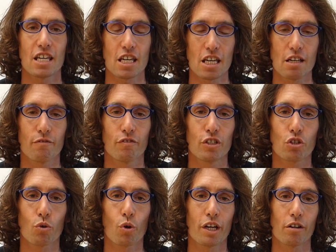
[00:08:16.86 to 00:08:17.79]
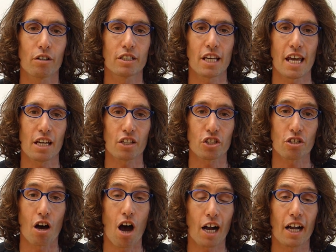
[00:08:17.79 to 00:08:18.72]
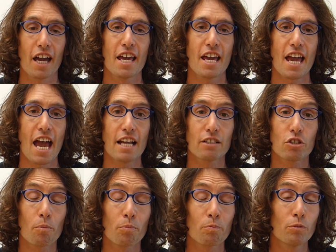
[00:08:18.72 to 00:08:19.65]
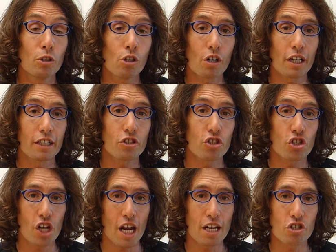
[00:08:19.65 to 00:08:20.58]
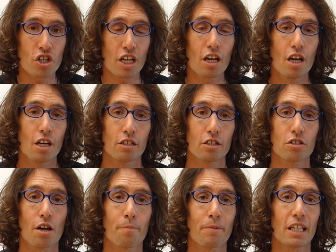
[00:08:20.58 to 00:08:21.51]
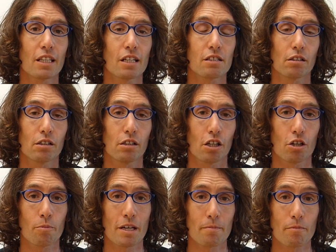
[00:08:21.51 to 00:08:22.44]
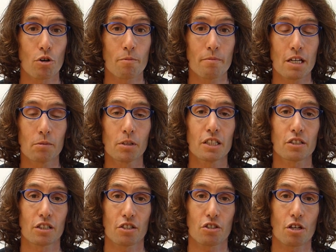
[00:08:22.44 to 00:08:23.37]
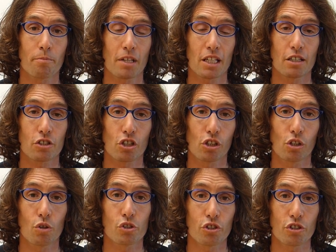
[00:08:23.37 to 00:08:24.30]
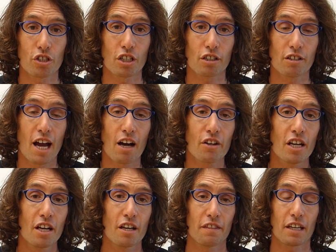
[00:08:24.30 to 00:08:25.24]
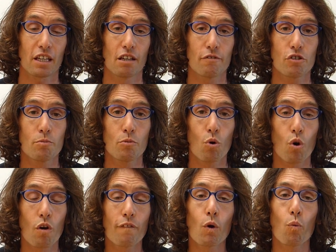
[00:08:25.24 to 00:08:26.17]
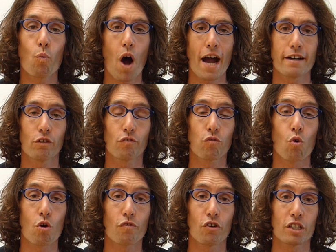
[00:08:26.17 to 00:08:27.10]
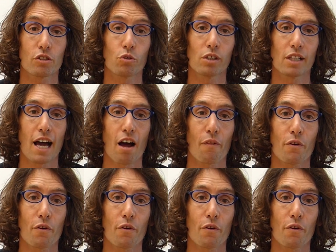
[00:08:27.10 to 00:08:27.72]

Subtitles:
inventory or take stock and to look at changing to something that's a little bit more minimalist, that's something that's closer to the ground, that gives you more of a wider forefoot to allow